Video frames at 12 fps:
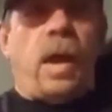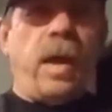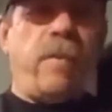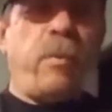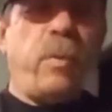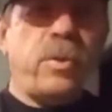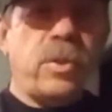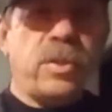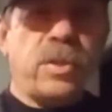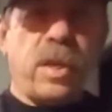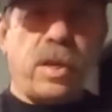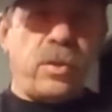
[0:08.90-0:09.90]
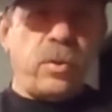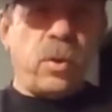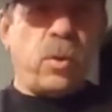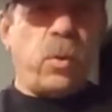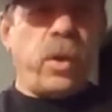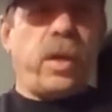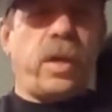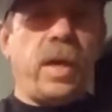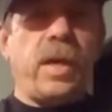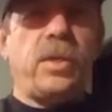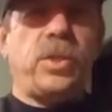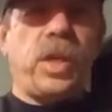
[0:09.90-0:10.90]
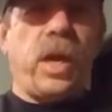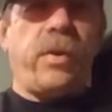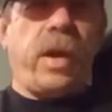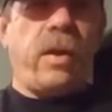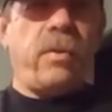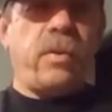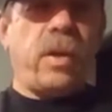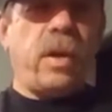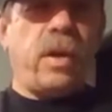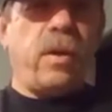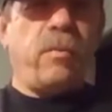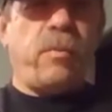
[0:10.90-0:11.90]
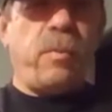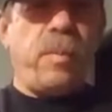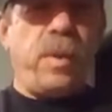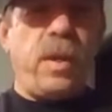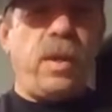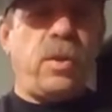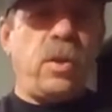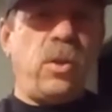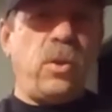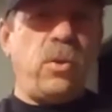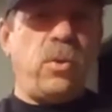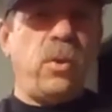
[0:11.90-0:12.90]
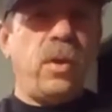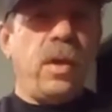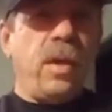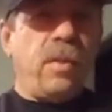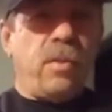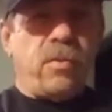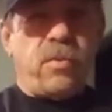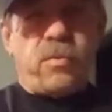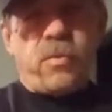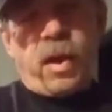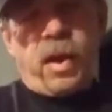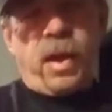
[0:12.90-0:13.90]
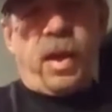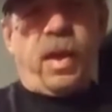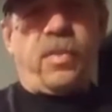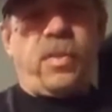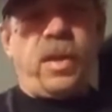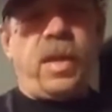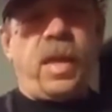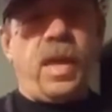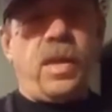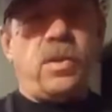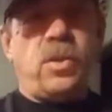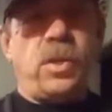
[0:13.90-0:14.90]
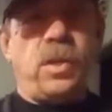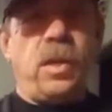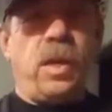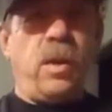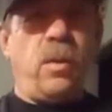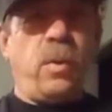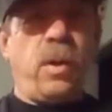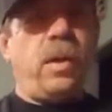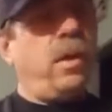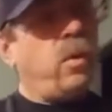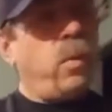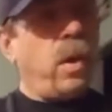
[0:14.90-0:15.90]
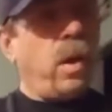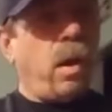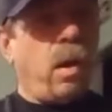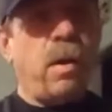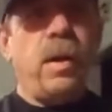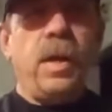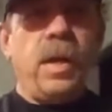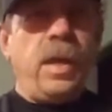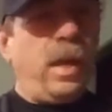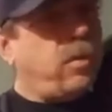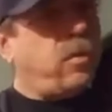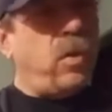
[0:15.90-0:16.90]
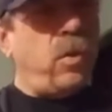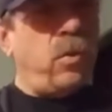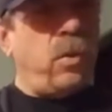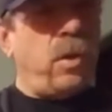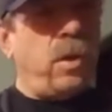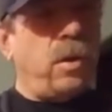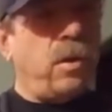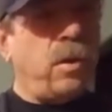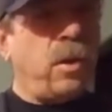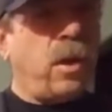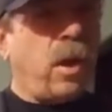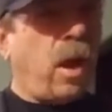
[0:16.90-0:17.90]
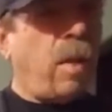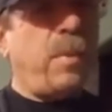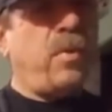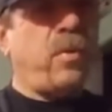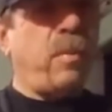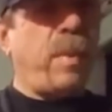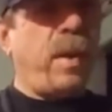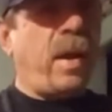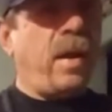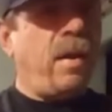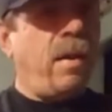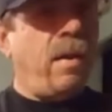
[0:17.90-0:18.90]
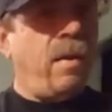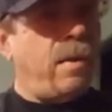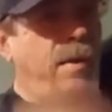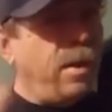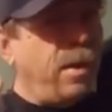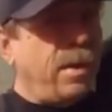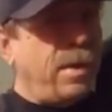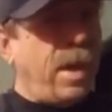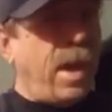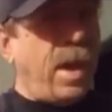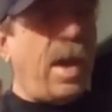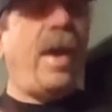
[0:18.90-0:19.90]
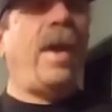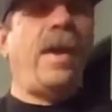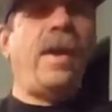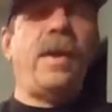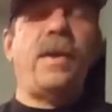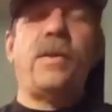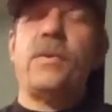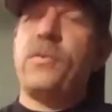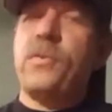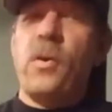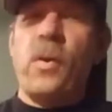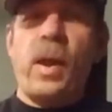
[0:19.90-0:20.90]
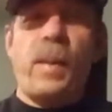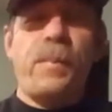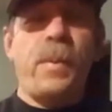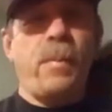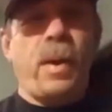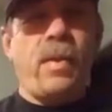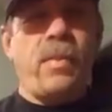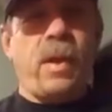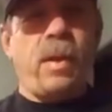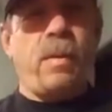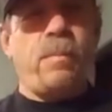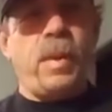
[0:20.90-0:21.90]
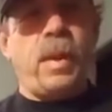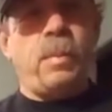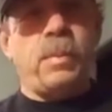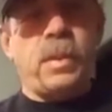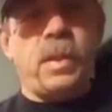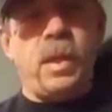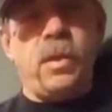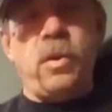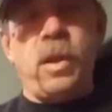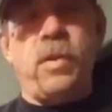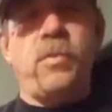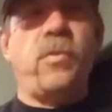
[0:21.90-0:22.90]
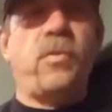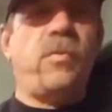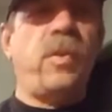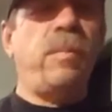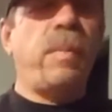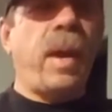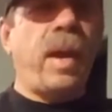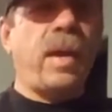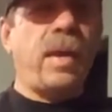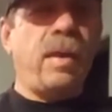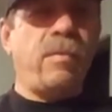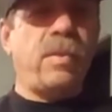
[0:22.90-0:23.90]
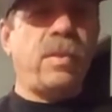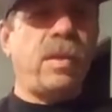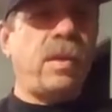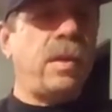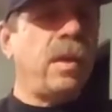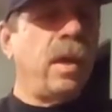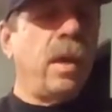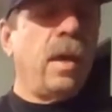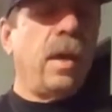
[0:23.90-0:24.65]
Hi everyone, just thought I'd do a quick shout out for me to you. This is via Anthony Ganji. Anyway, here we are. It's the new year. Comments are back on. Yay! So happy about that, being able to get you guys' feedback and everything.